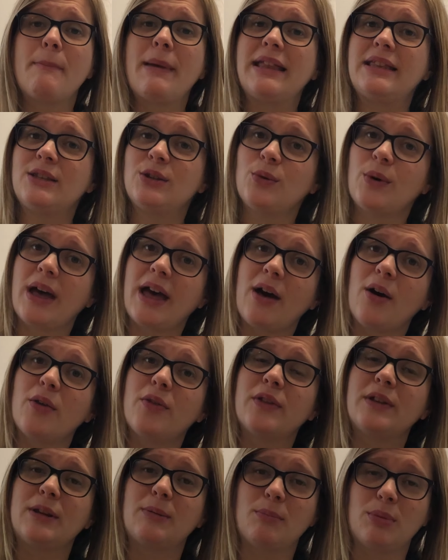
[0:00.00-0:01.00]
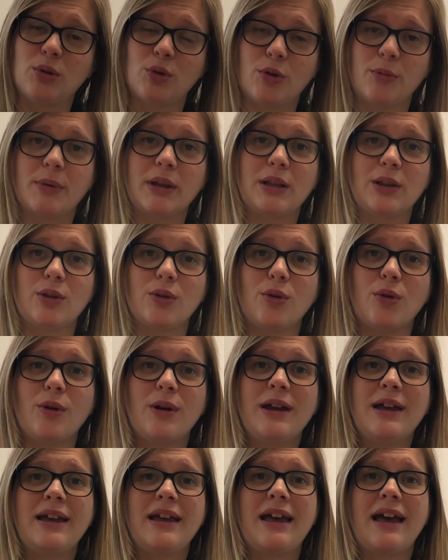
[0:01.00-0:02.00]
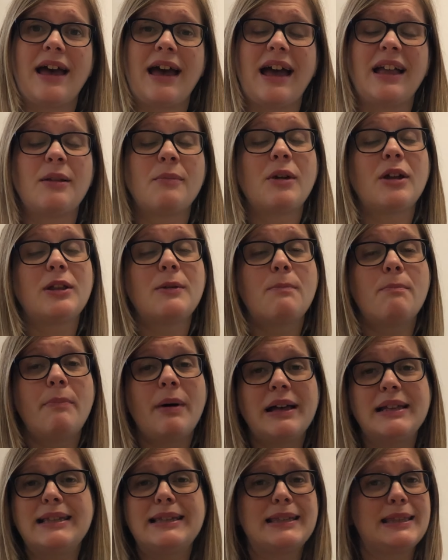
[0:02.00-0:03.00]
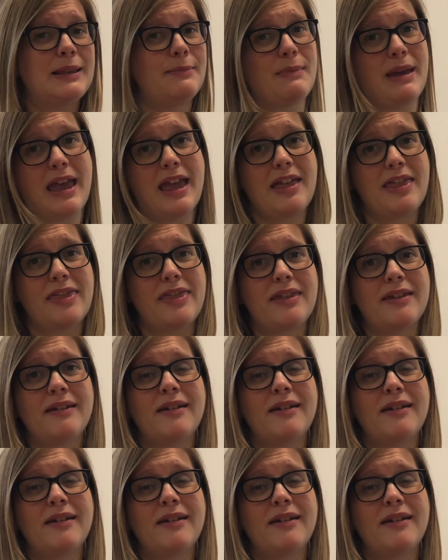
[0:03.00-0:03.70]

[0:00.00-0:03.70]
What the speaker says: mental health and employment law, and I'm going to bust the myth,